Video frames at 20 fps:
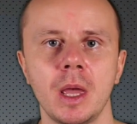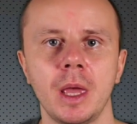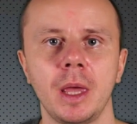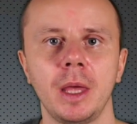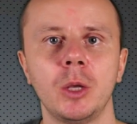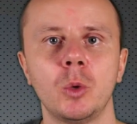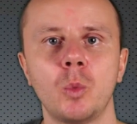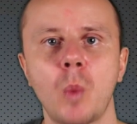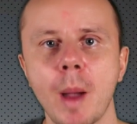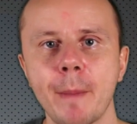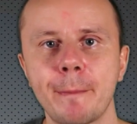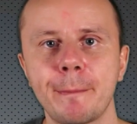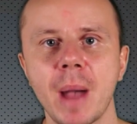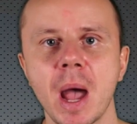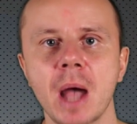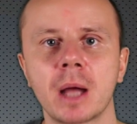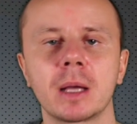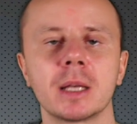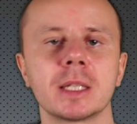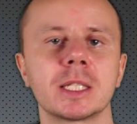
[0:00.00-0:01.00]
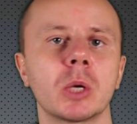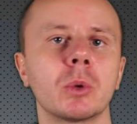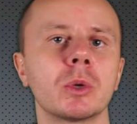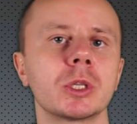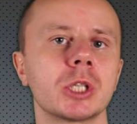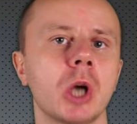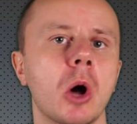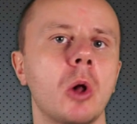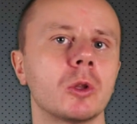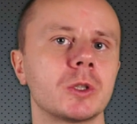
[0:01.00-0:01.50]
In Webpack, there
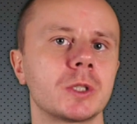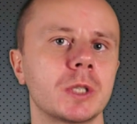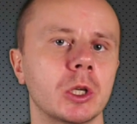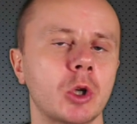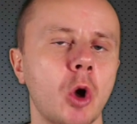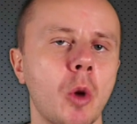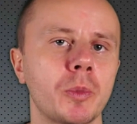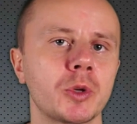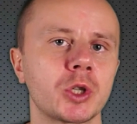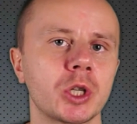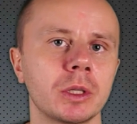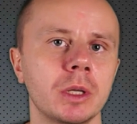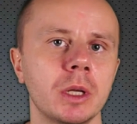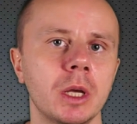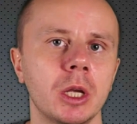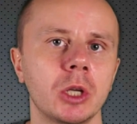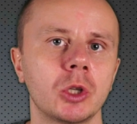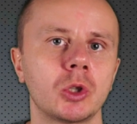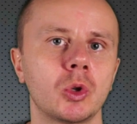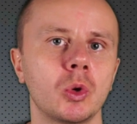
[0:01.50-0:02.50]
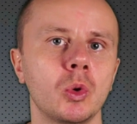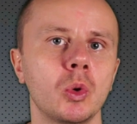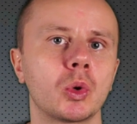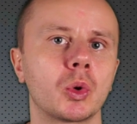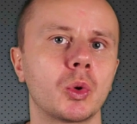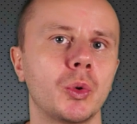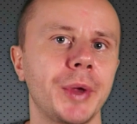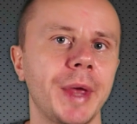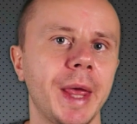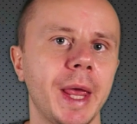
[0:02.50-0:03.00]
is also an option to
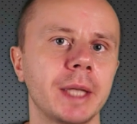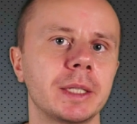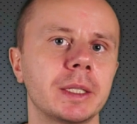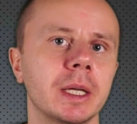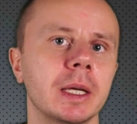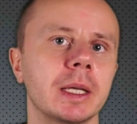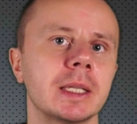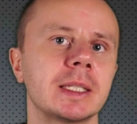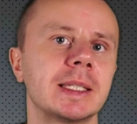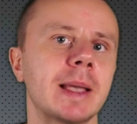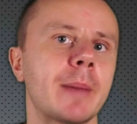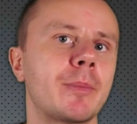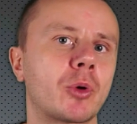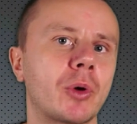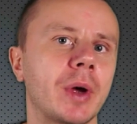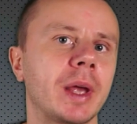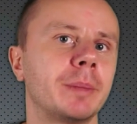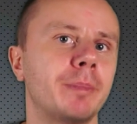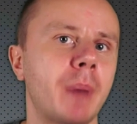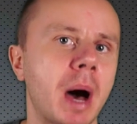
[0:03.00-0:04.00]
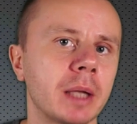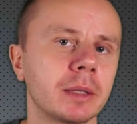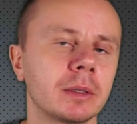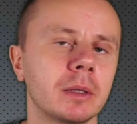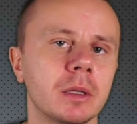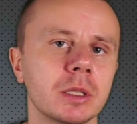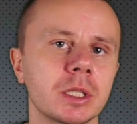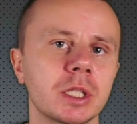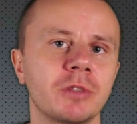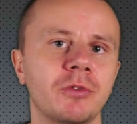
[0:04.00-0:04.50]
create separate
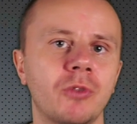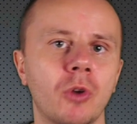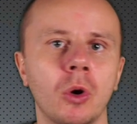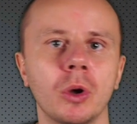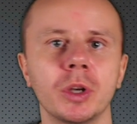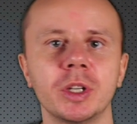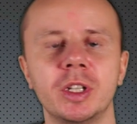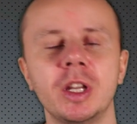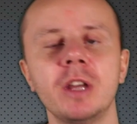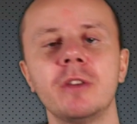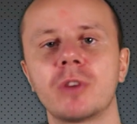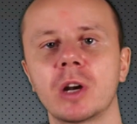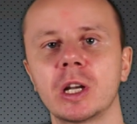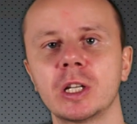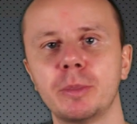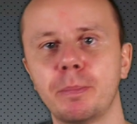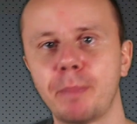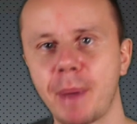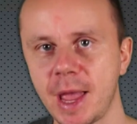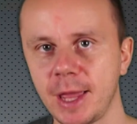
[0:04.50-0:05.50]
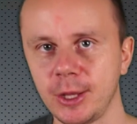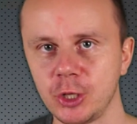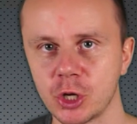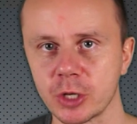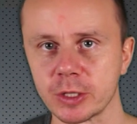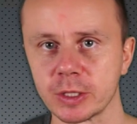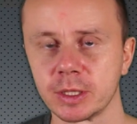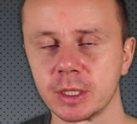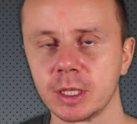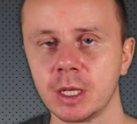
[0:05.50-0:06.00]
bundles for different
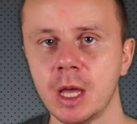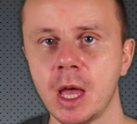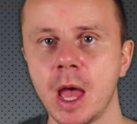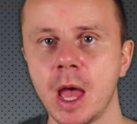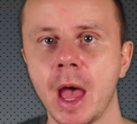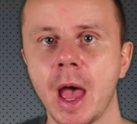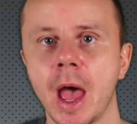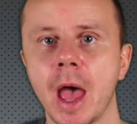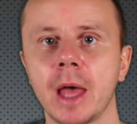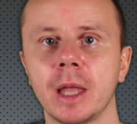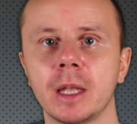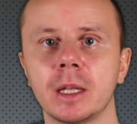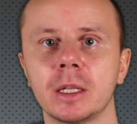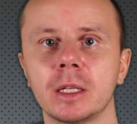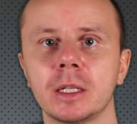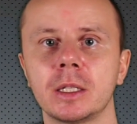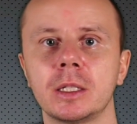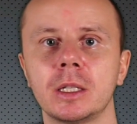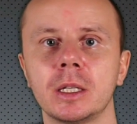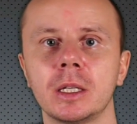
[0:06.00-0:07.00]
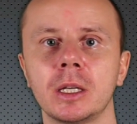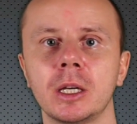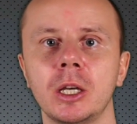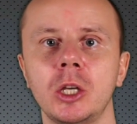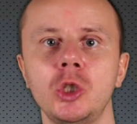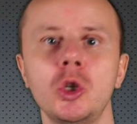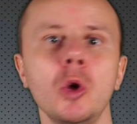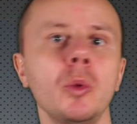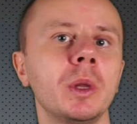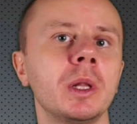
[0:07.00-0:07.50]
pages. And
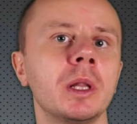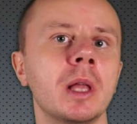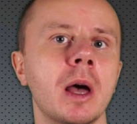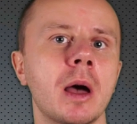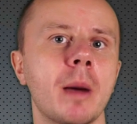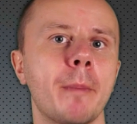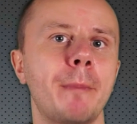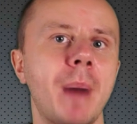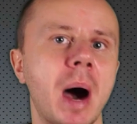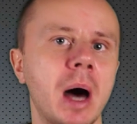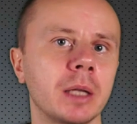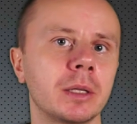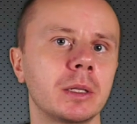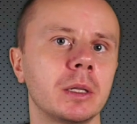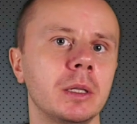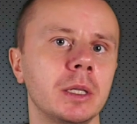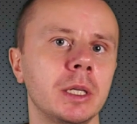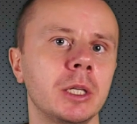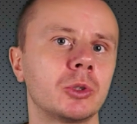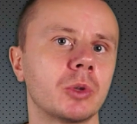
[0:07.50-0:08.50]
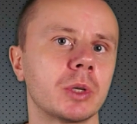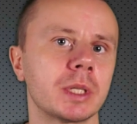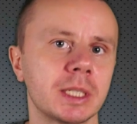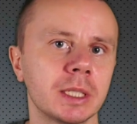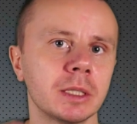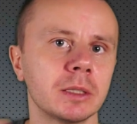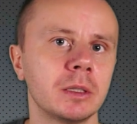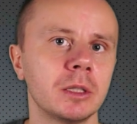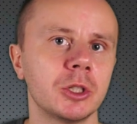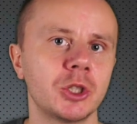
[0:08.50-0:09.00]
you will bundle into a
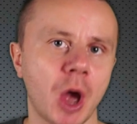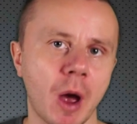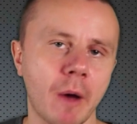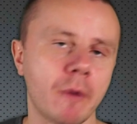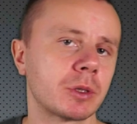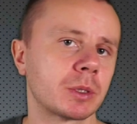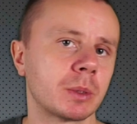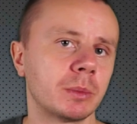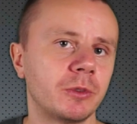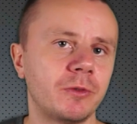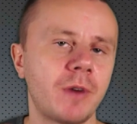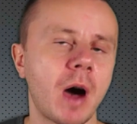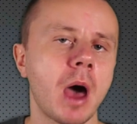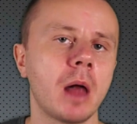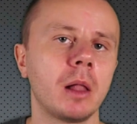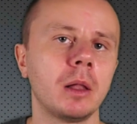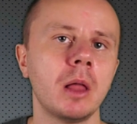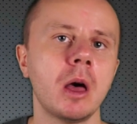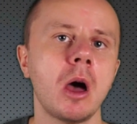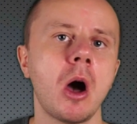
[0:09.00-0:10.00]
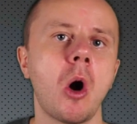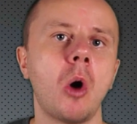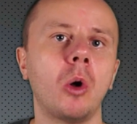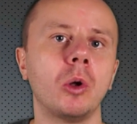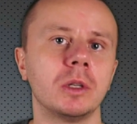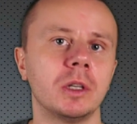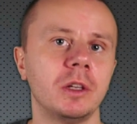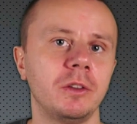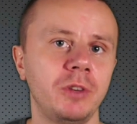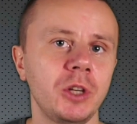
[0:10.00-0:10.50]
single JavaScript file
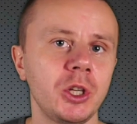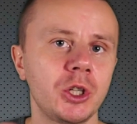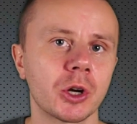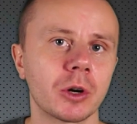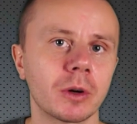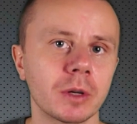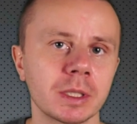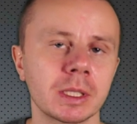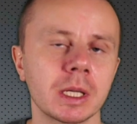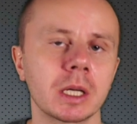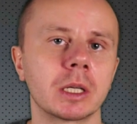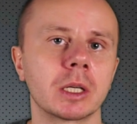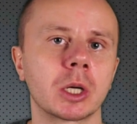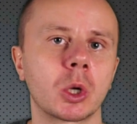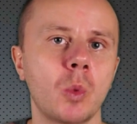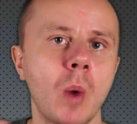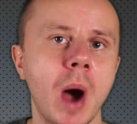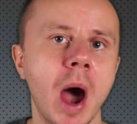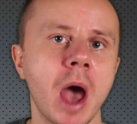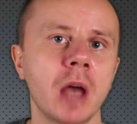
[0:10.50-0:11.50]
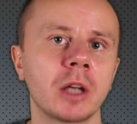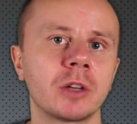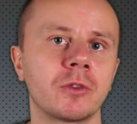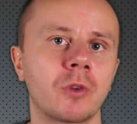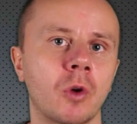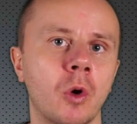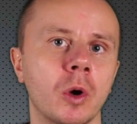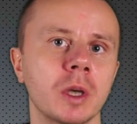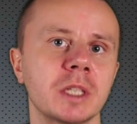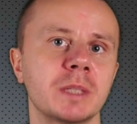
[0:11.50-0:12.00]
only features required
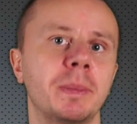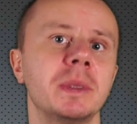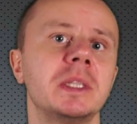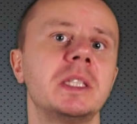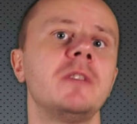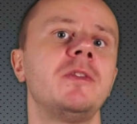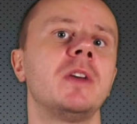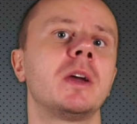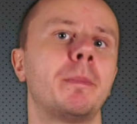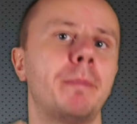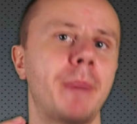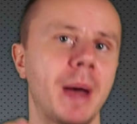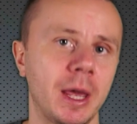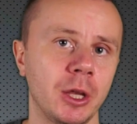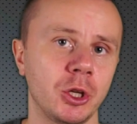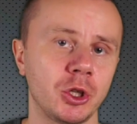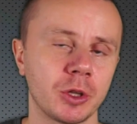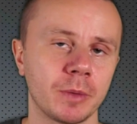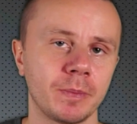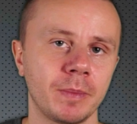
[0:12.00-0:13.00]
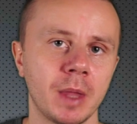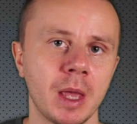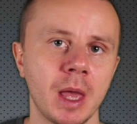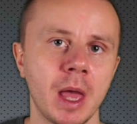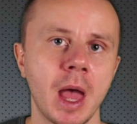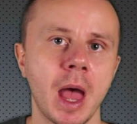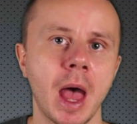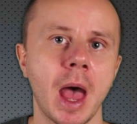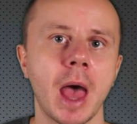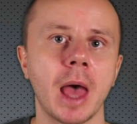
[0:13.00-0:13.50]
for a specific page.
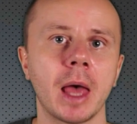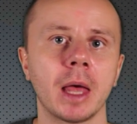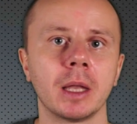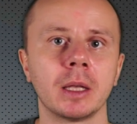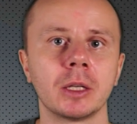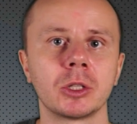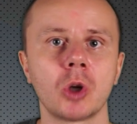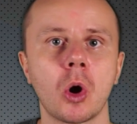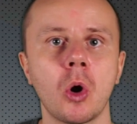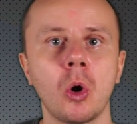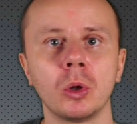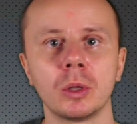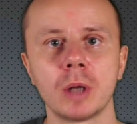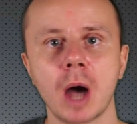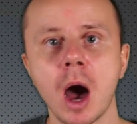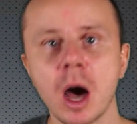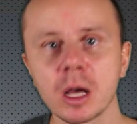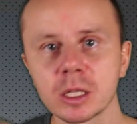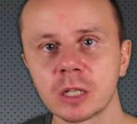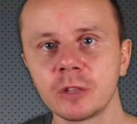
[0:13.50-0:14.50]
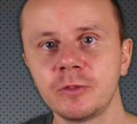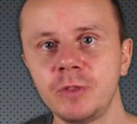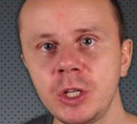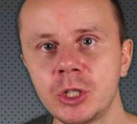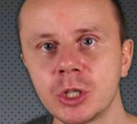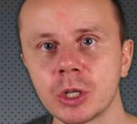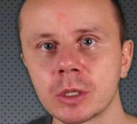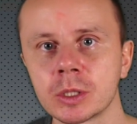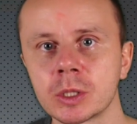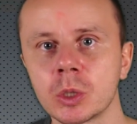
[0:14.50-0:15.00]
And all other
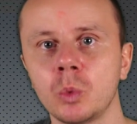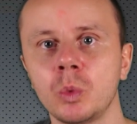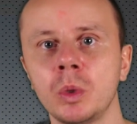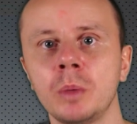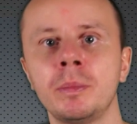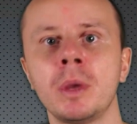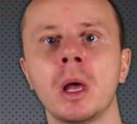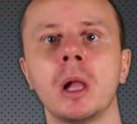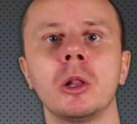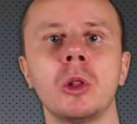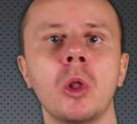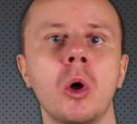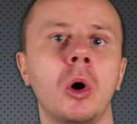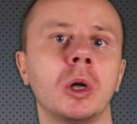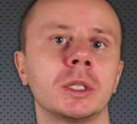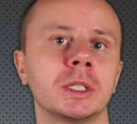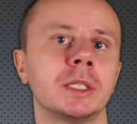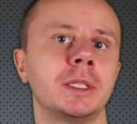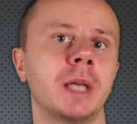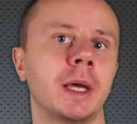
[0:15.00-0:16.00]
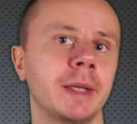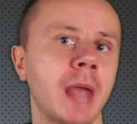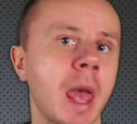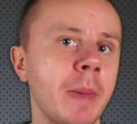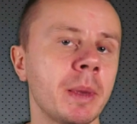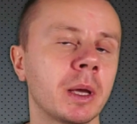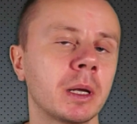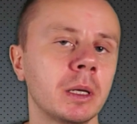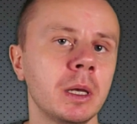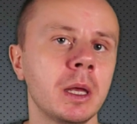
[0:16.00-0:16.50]
features will be loaded
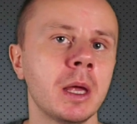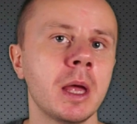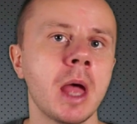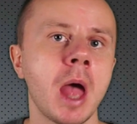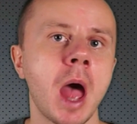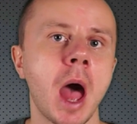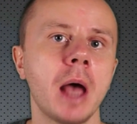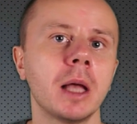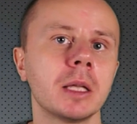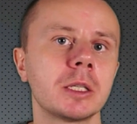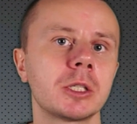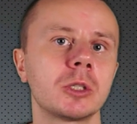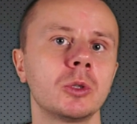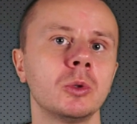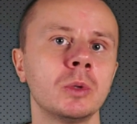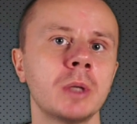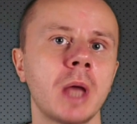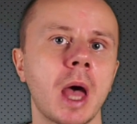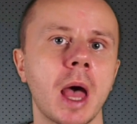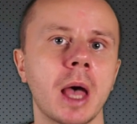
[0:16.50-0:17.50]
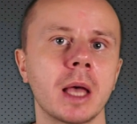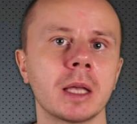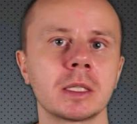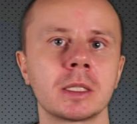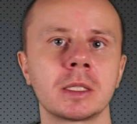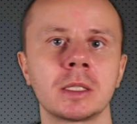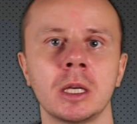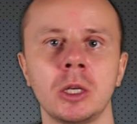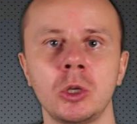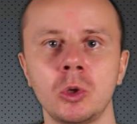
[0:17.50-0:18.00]
dynamically as soon
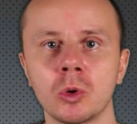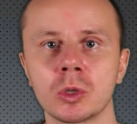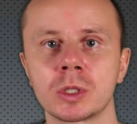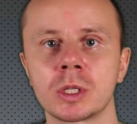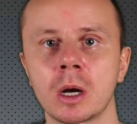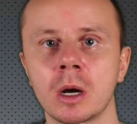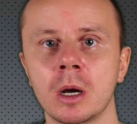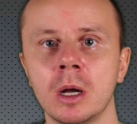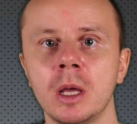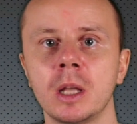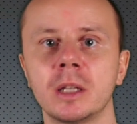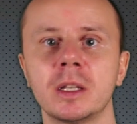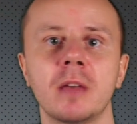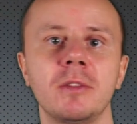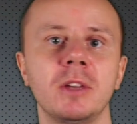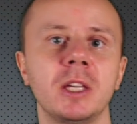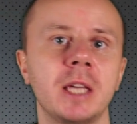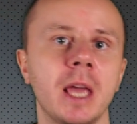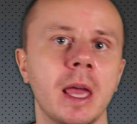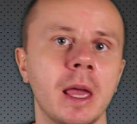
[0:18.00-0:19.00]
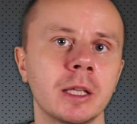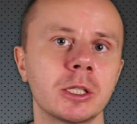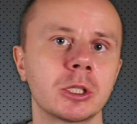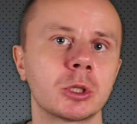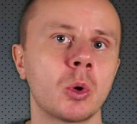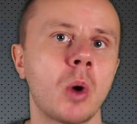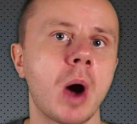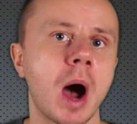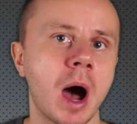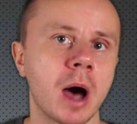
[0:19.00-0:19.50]
as the user navigates
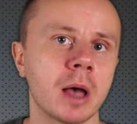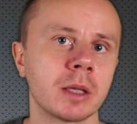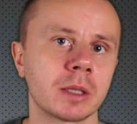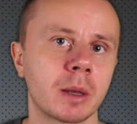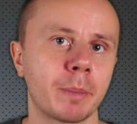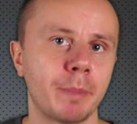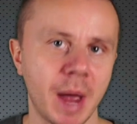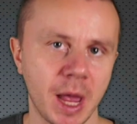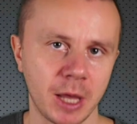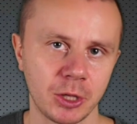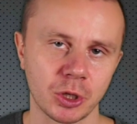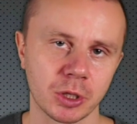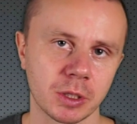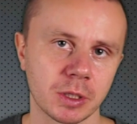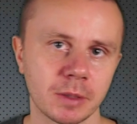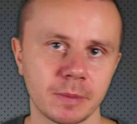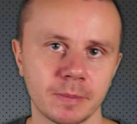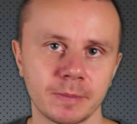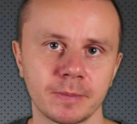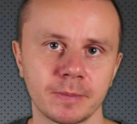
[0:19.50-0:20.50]
to other pages.